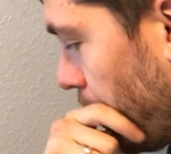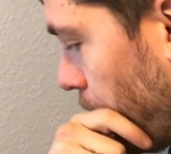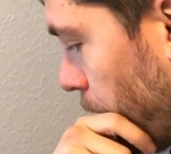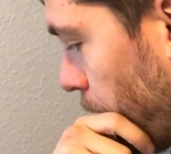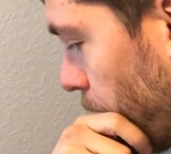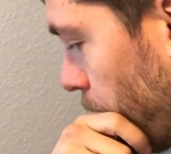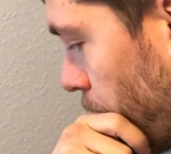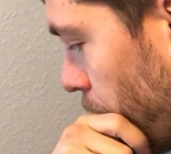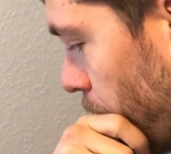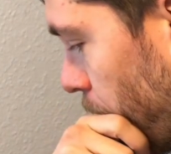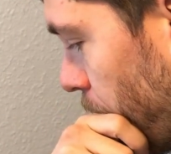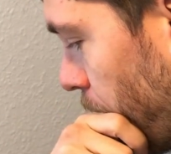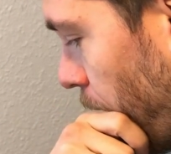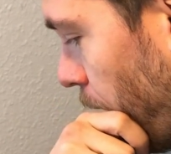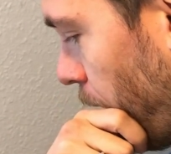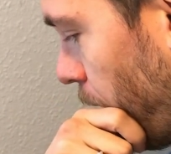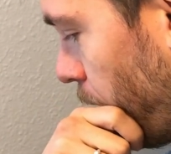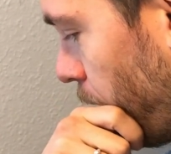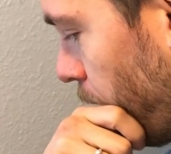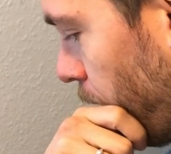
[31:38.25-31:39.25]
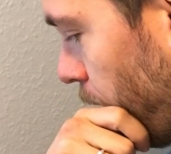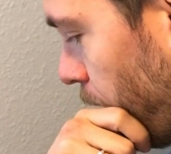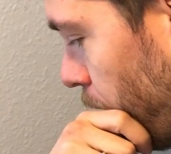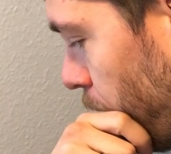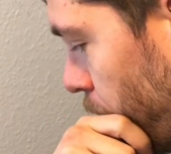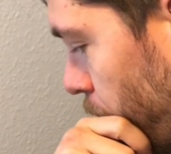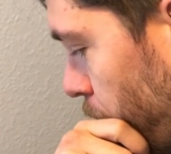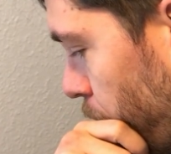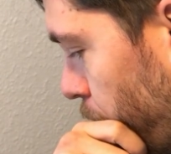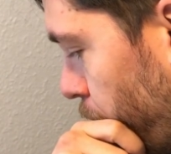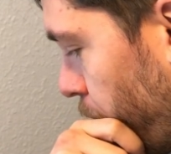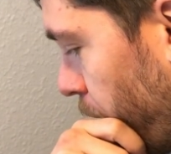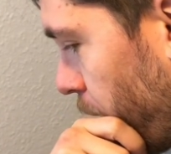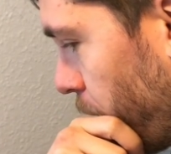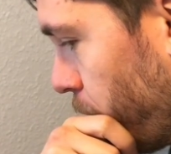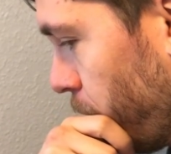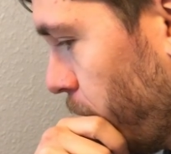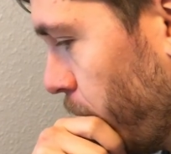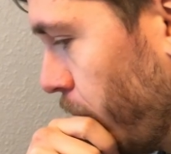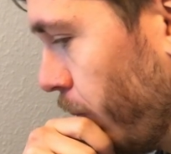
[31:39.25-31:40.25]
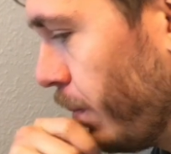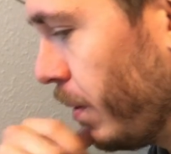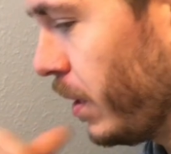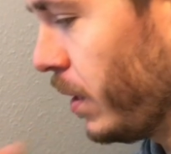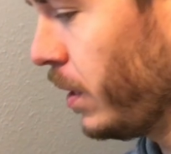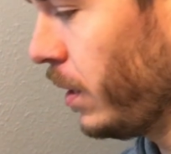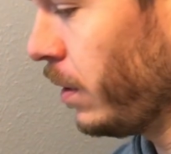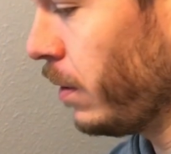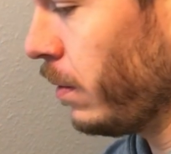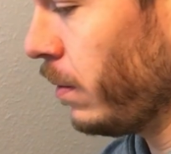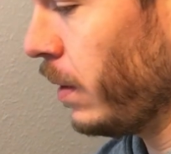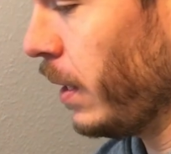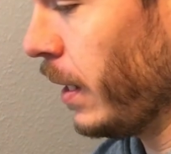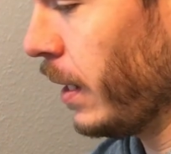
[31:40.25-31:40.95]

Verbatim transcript: Uh, thank God he cannot do breakthrough, but here,